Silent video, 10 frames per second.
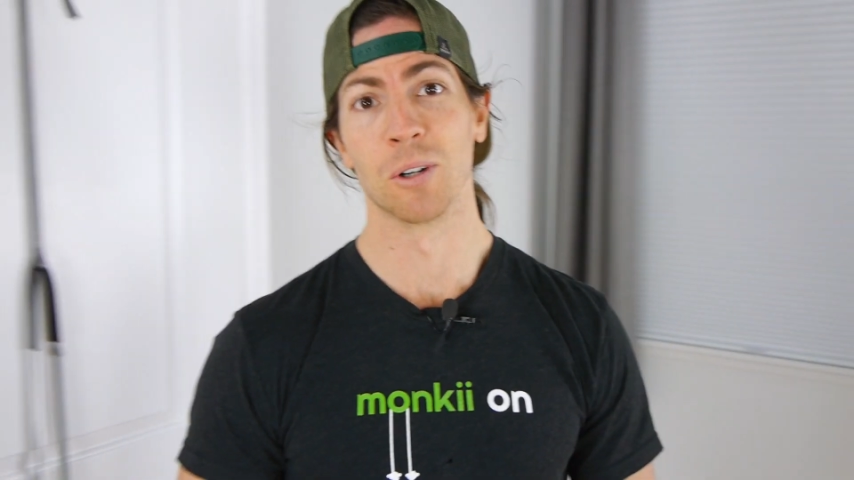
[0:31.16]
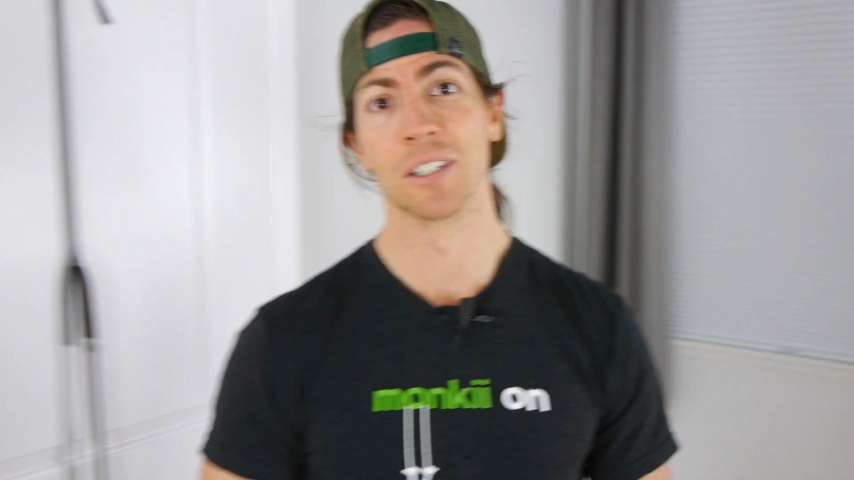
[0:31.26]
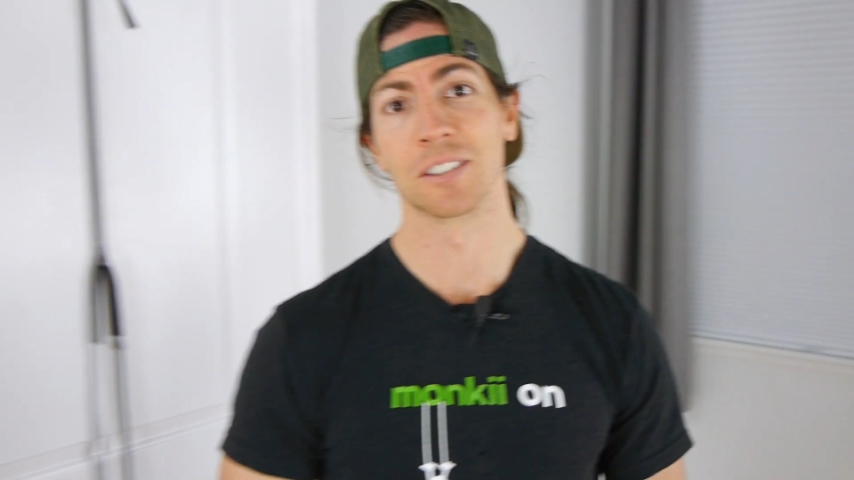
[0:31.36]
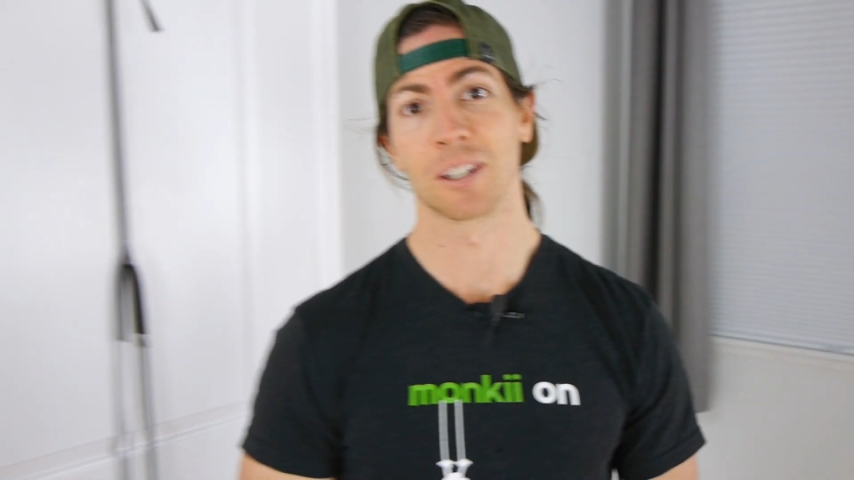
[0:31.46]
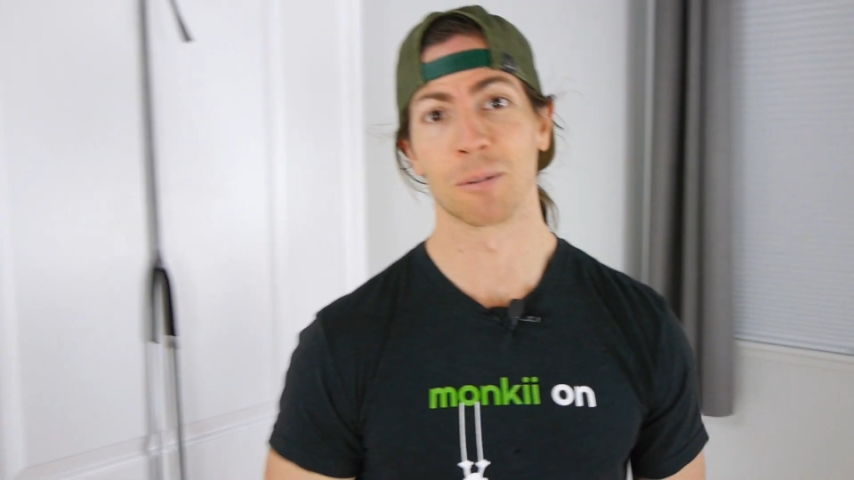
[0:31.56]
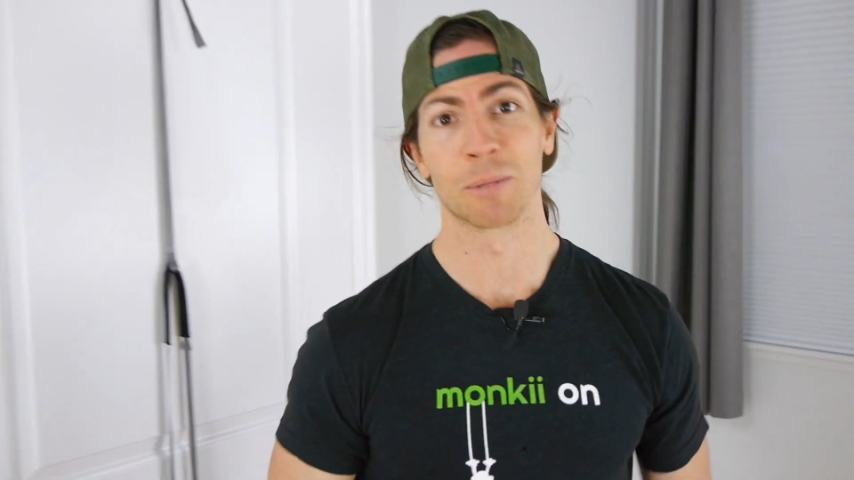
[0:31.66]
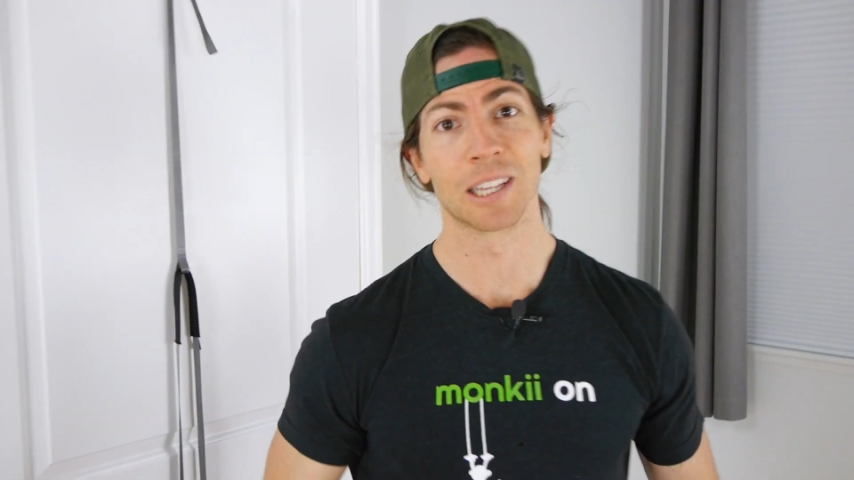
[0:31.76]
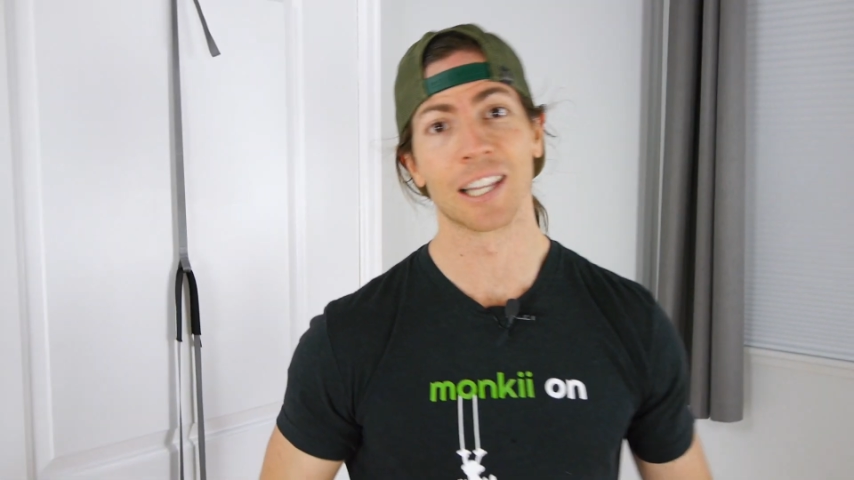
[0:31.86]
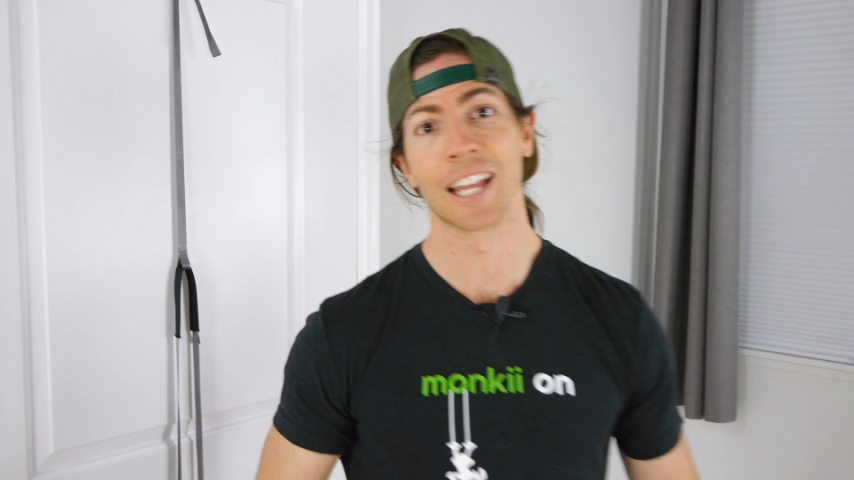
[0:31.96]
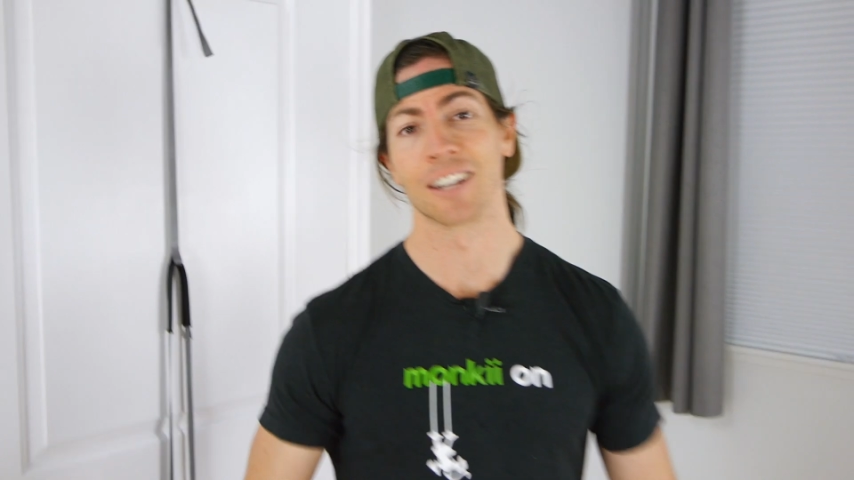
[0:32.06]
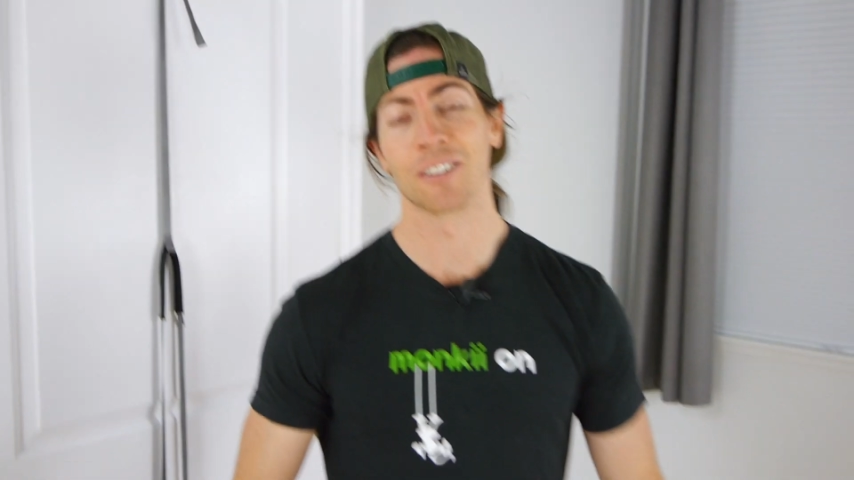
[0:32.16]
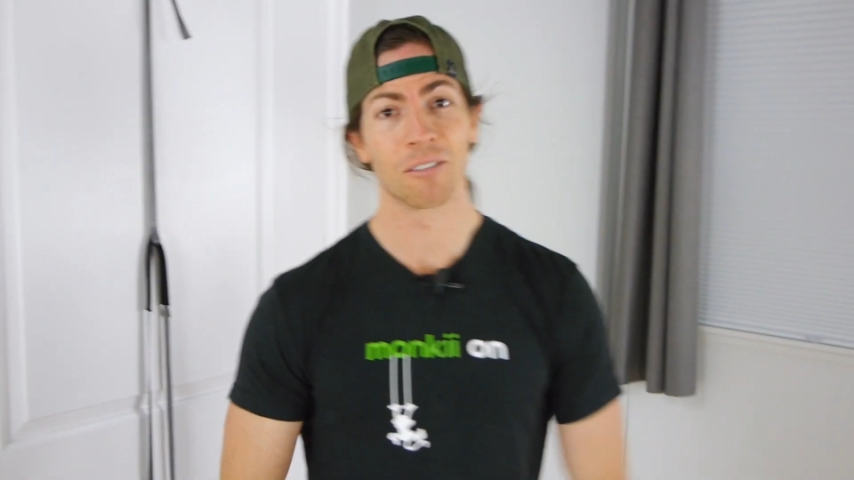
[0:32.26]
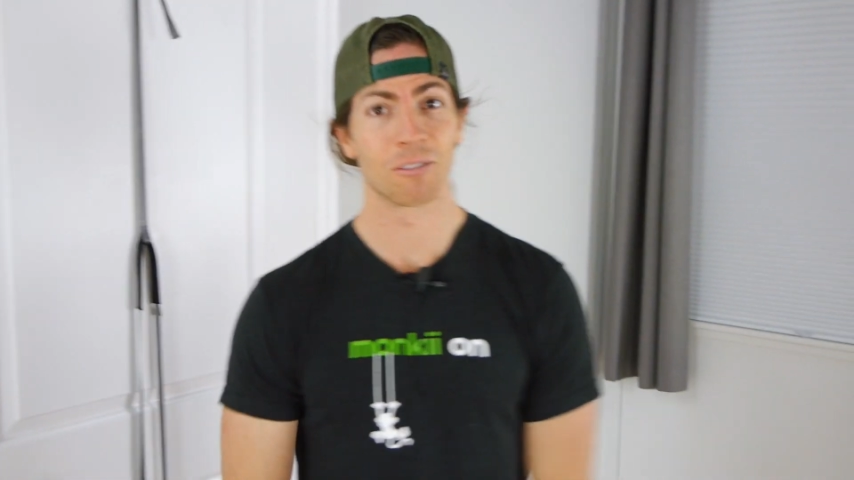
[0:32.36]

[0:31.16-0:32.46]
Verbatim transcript: of those ones I'm gonna be laying on